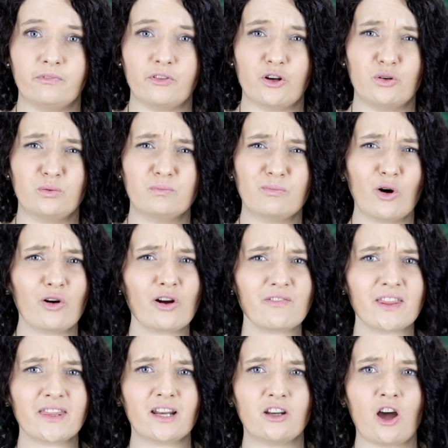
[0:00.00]
though more
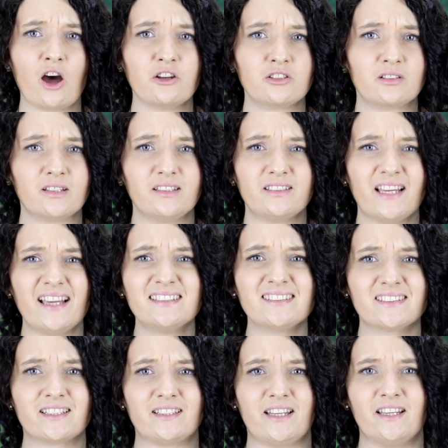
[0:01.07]
often than not, it
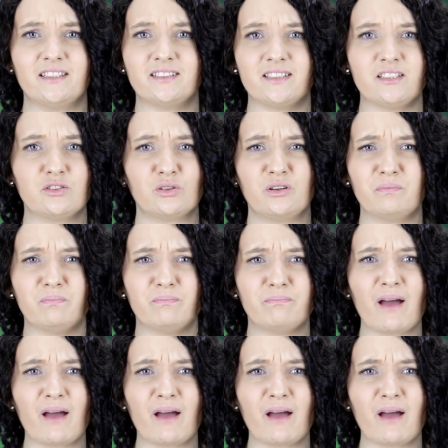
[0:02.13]
escalates into a